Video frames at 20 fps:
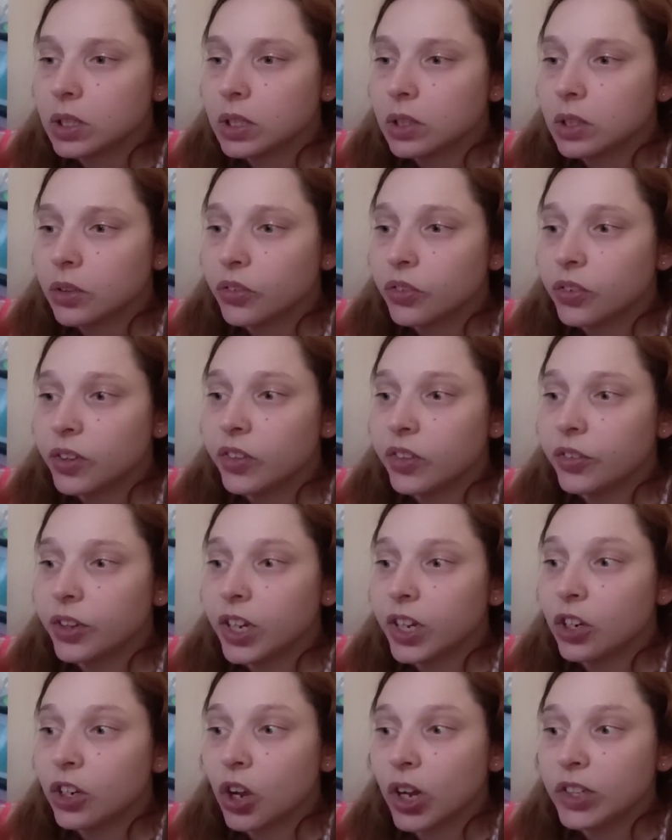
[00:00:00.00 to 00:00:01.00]

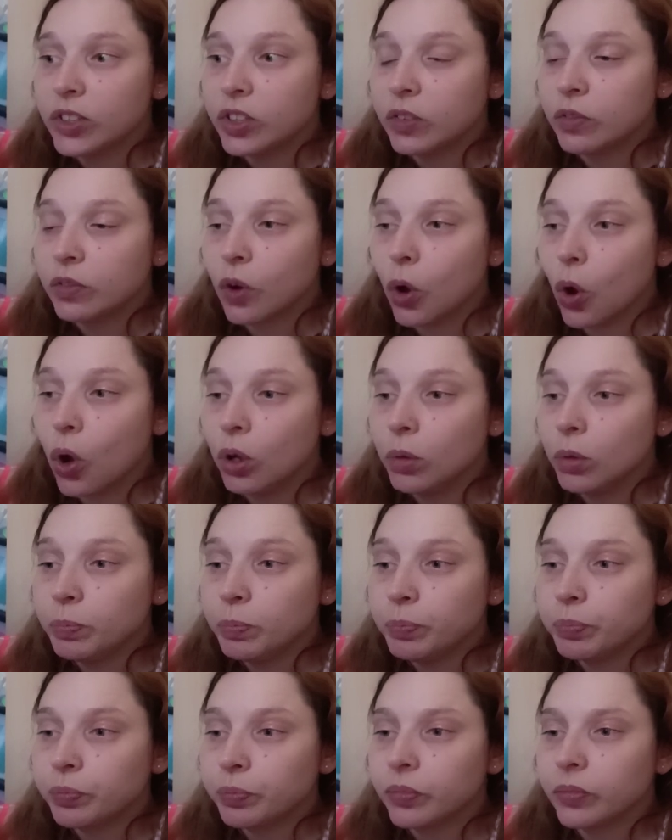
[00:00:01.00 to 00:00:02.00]
1694
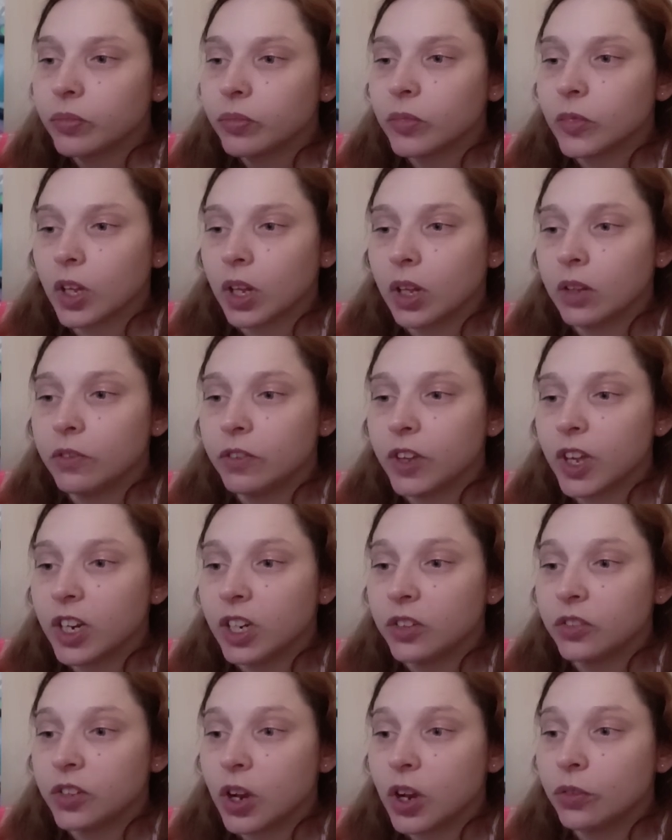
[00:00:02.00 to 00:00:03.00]
in
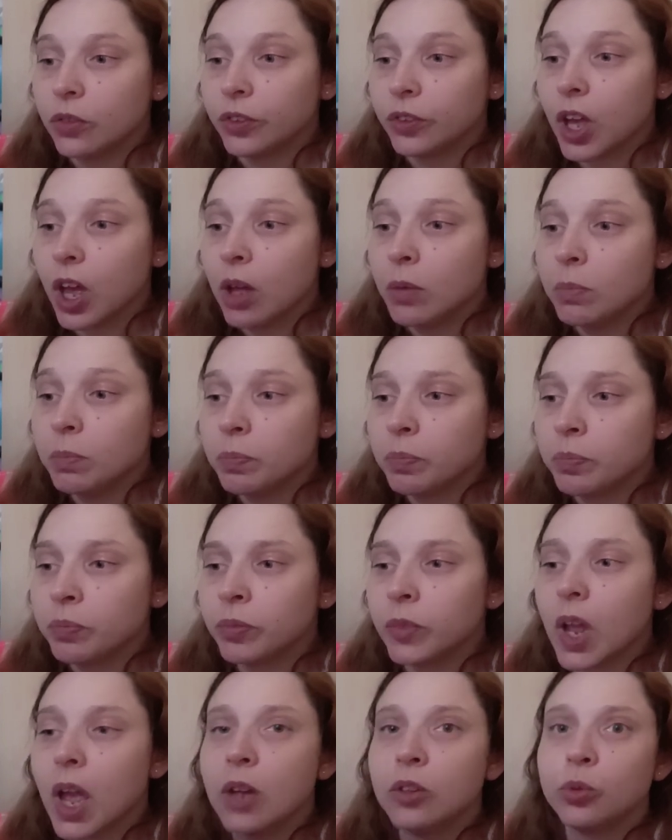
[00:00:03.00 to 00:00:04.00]
Philadelphia
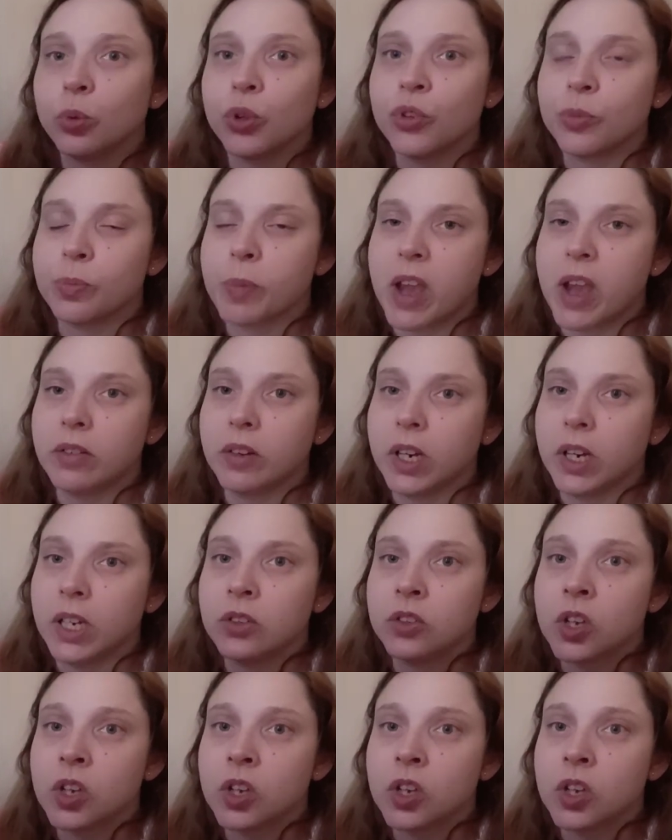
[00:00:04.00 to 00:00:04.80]
and was buried